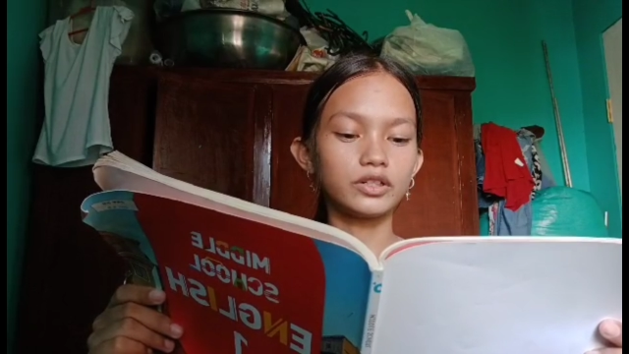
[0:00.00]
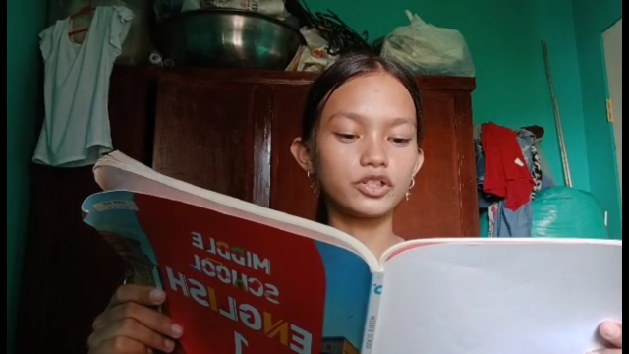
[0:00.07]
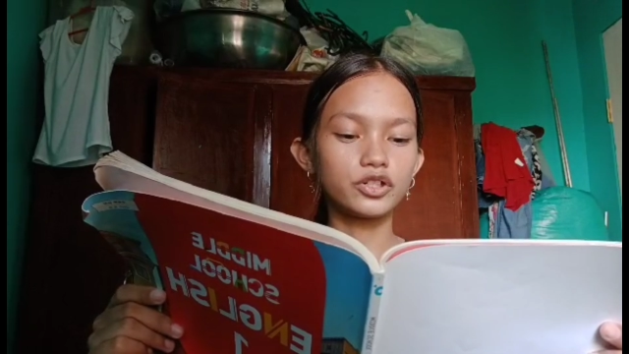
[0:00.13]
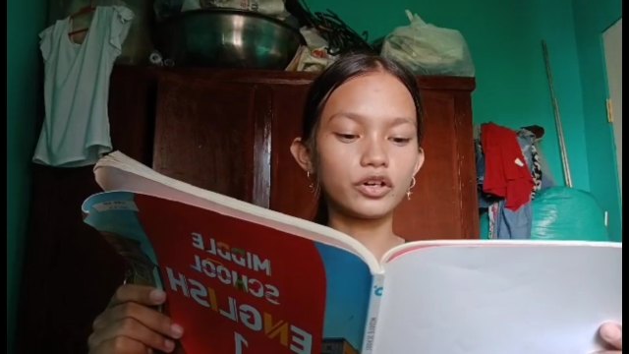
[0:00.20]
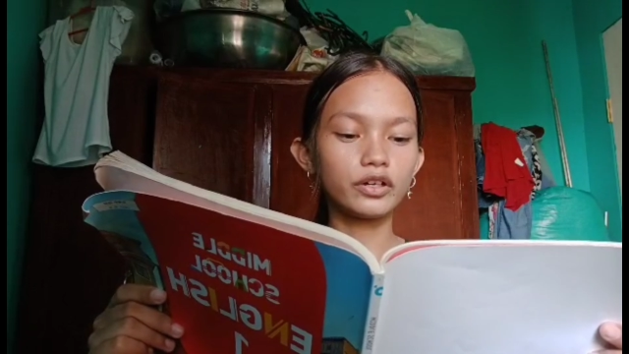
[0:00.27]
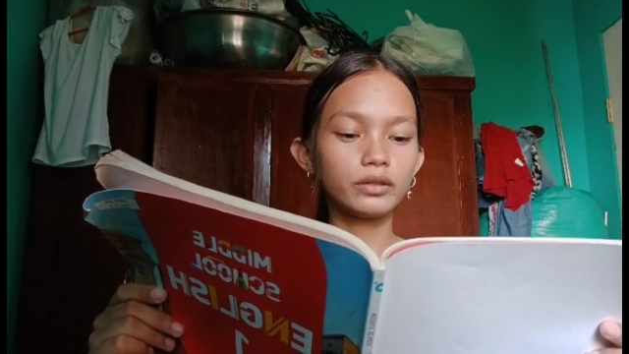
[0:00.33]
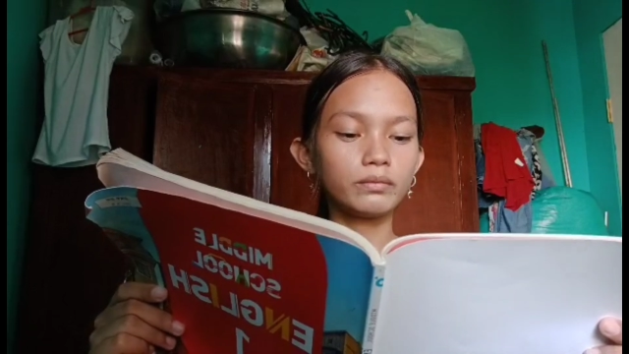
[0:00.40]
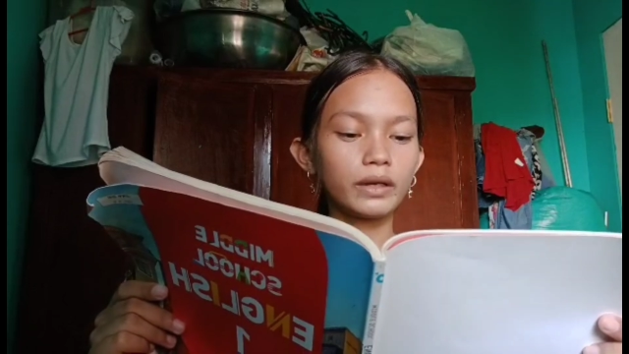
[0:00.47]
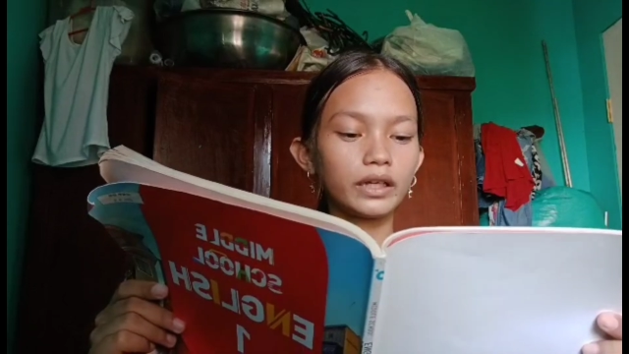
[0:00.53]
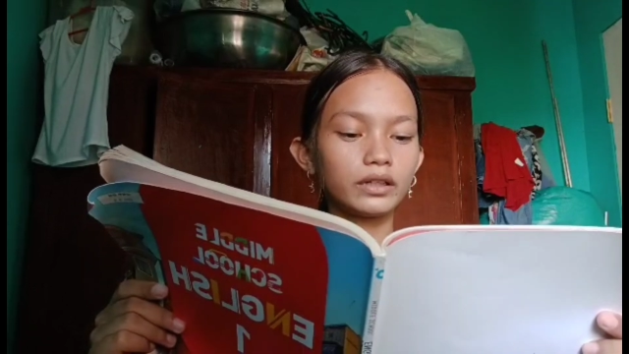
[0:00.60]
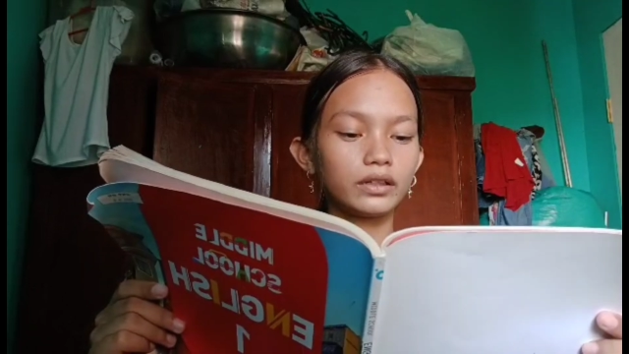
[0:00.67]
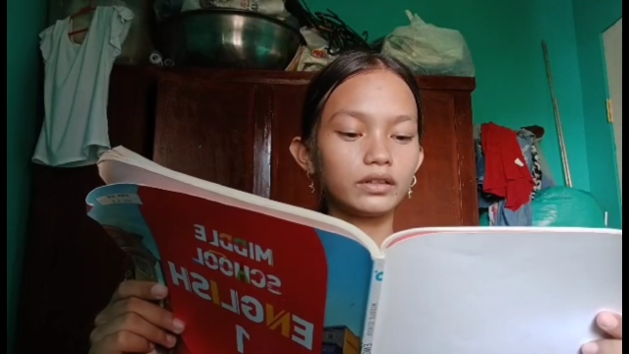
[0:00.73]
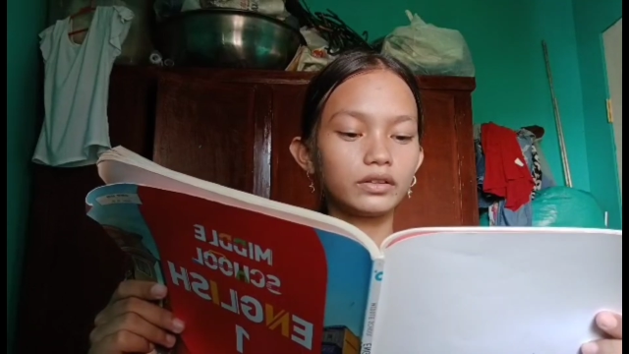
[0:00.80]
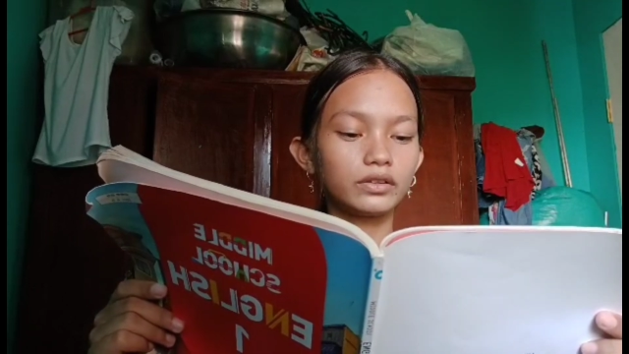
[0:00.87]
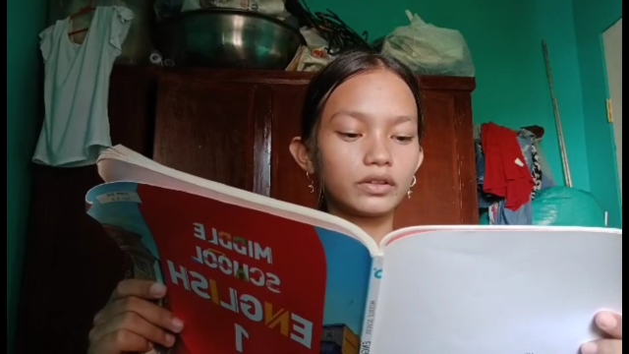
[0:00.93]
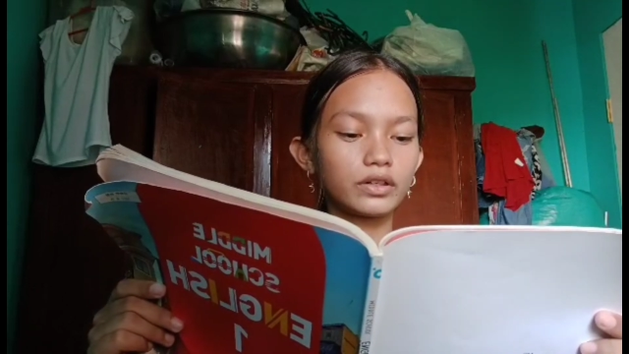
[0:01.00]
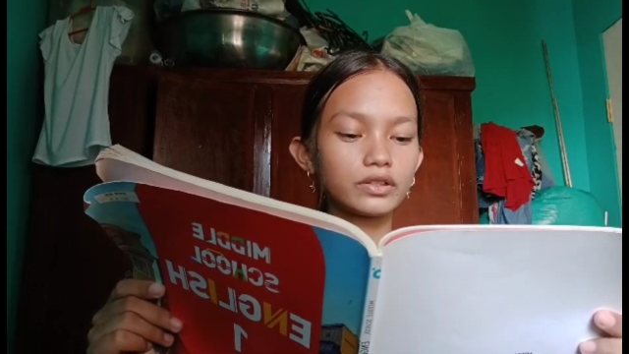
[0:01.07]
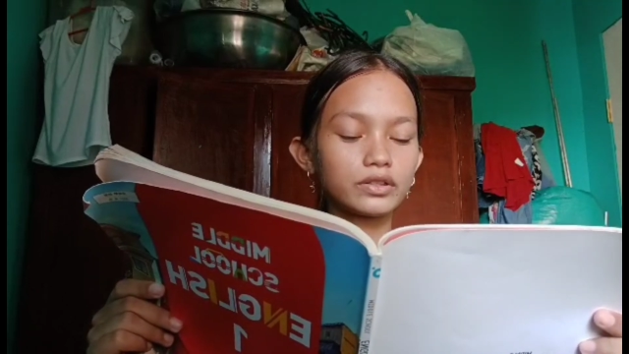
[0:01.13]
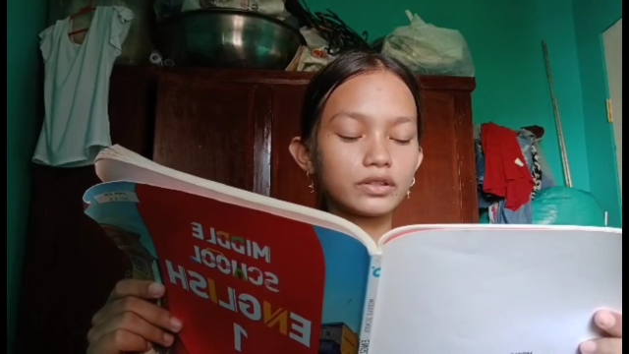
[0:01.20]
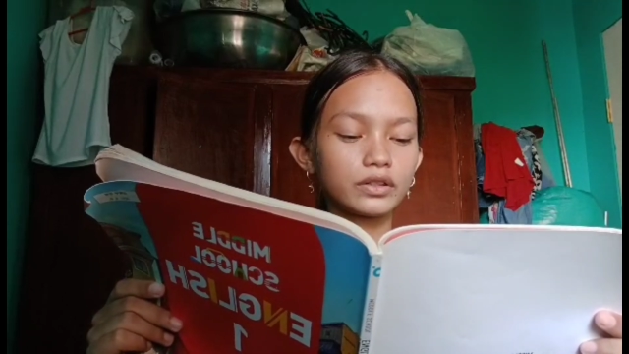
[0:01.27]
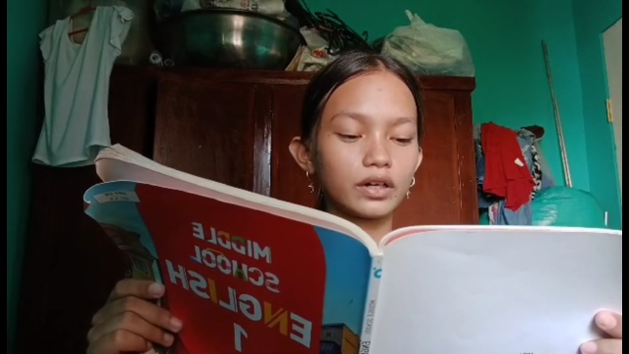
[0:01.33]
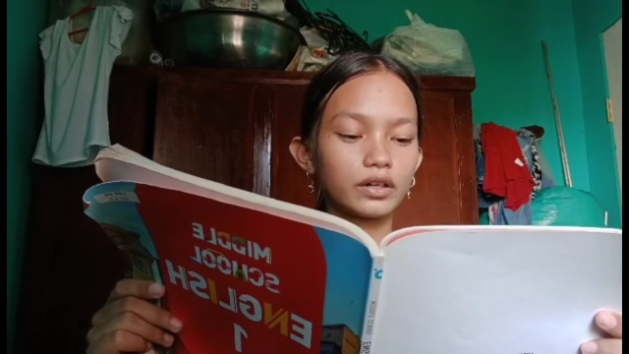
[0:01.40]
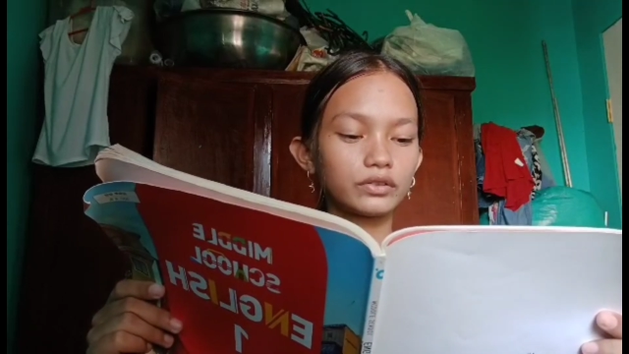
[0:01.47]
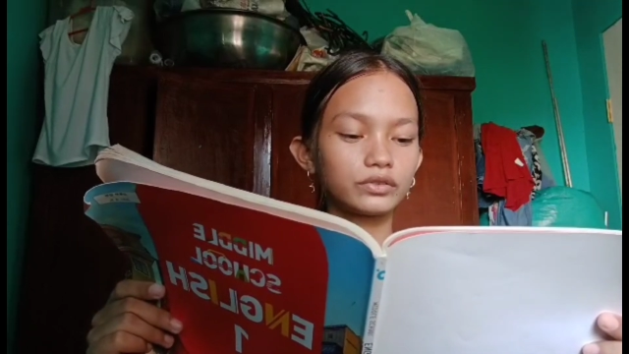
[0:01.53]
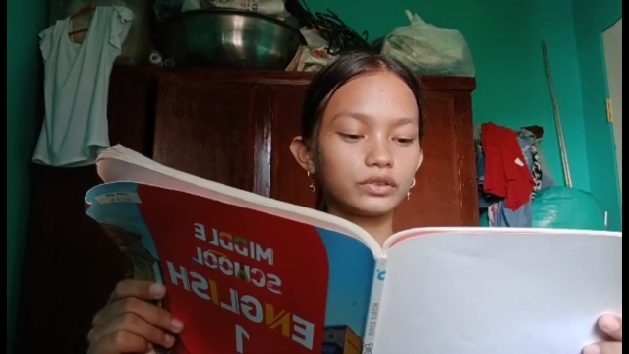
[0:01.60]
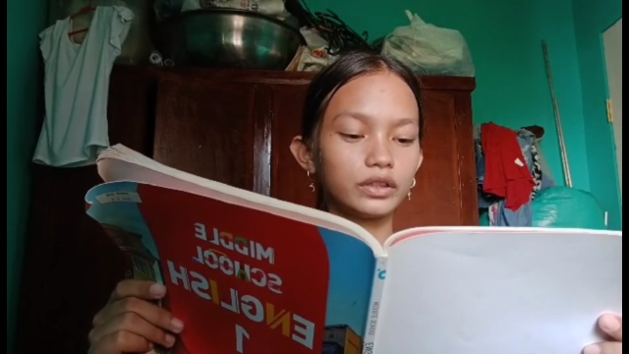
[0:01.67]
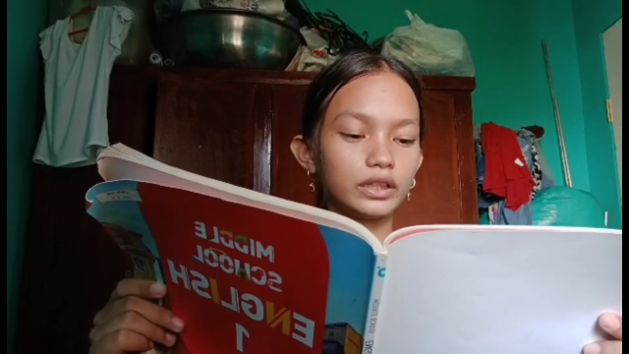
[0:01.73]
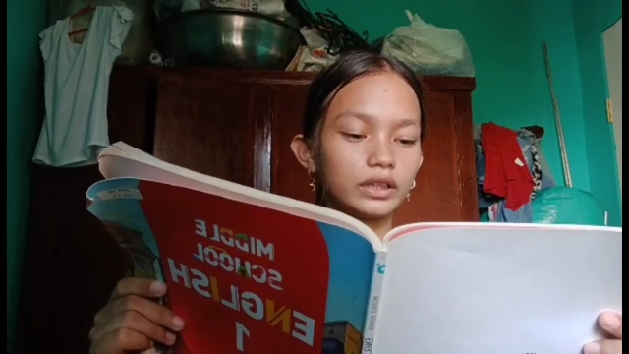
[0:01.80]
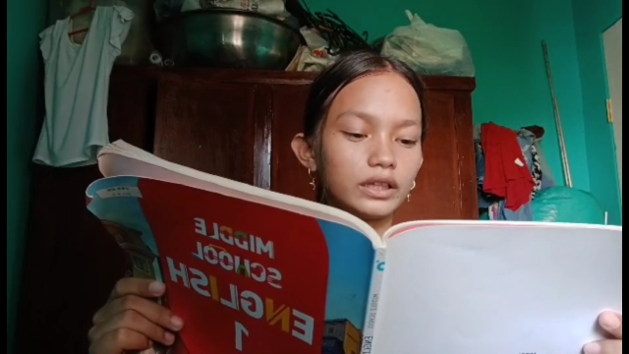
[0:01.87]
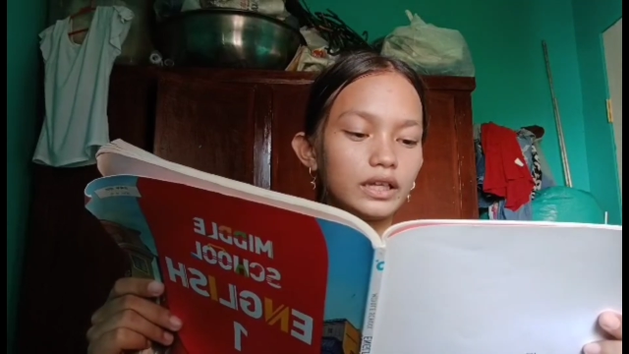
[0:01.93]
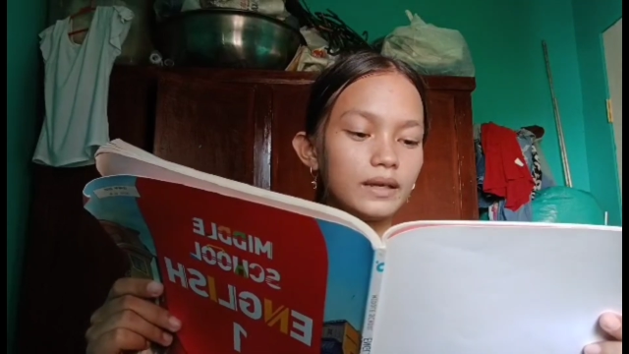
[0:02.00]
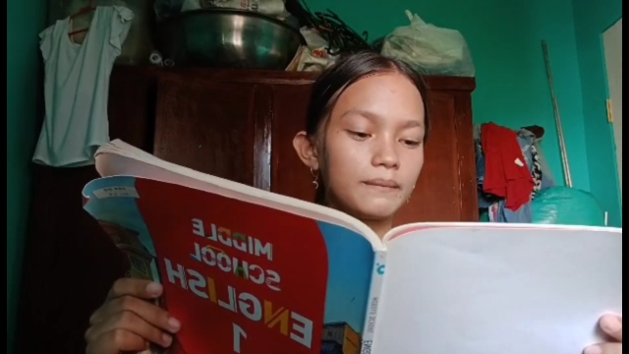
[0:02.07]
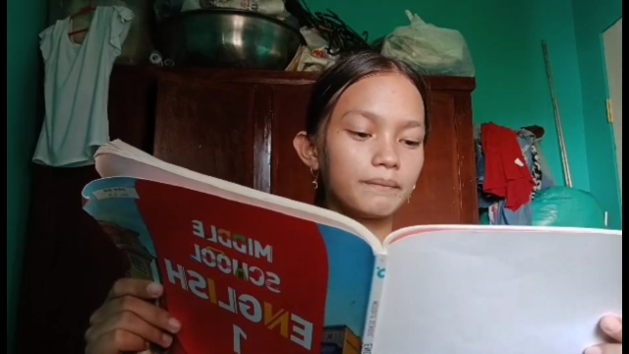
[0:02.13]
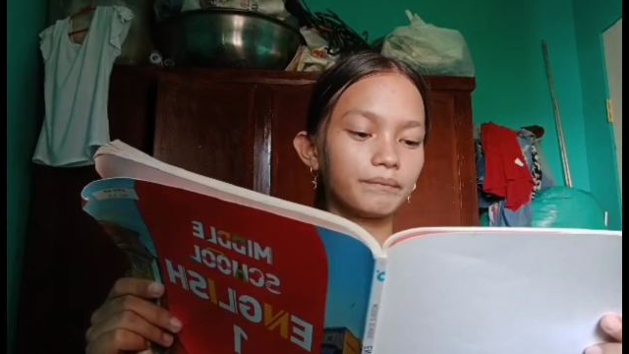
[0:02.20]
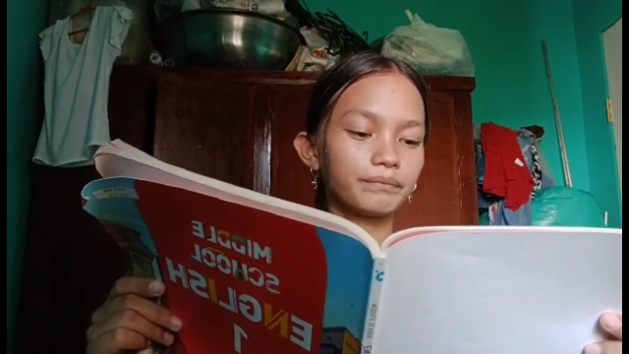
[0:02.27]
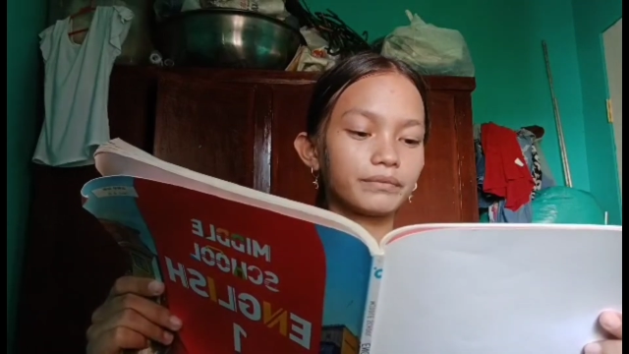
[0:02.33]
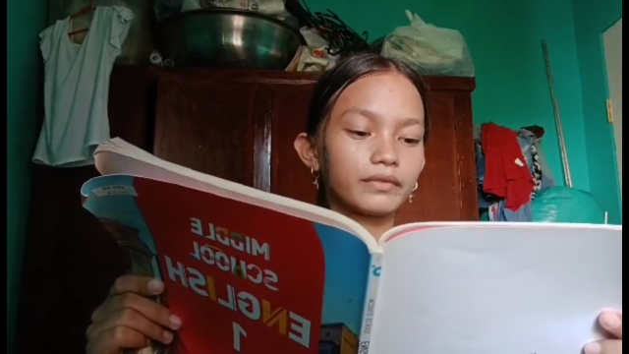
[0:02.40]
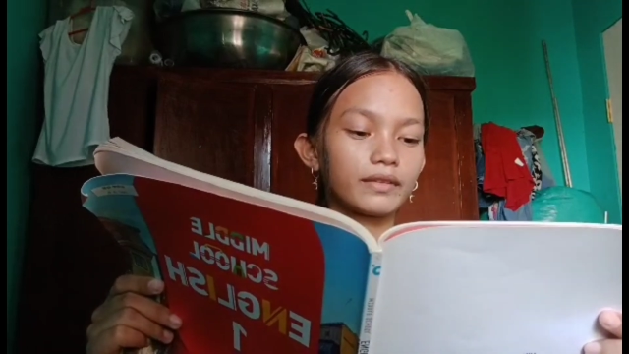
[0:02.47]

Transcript: Join my cross-country team.